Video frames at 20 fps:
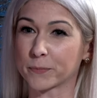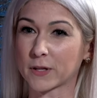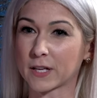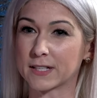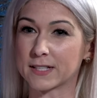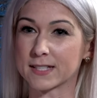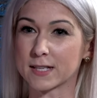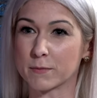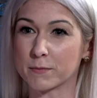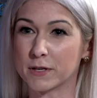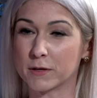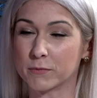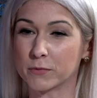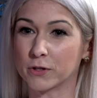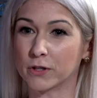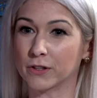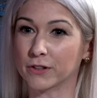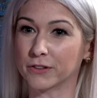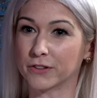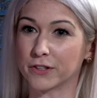And some
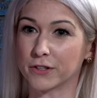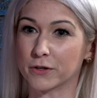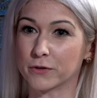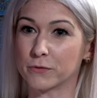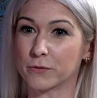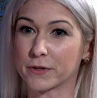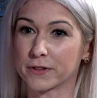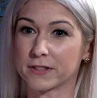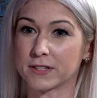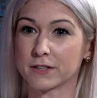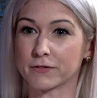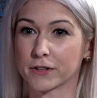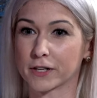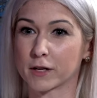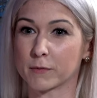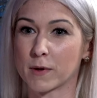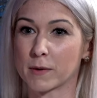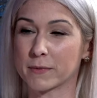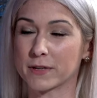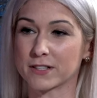people, you know, with different
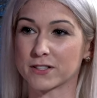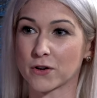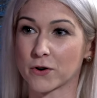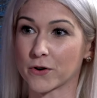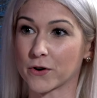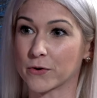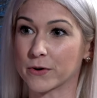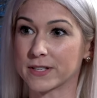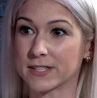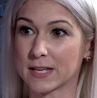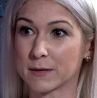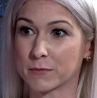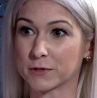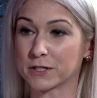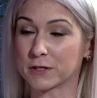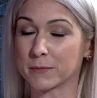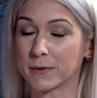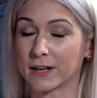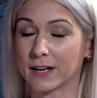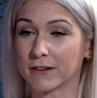commitments aren't always able
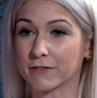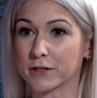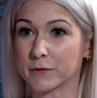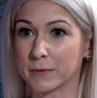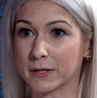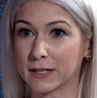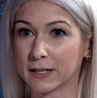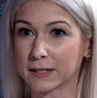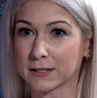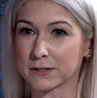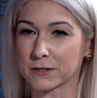to make every meeting.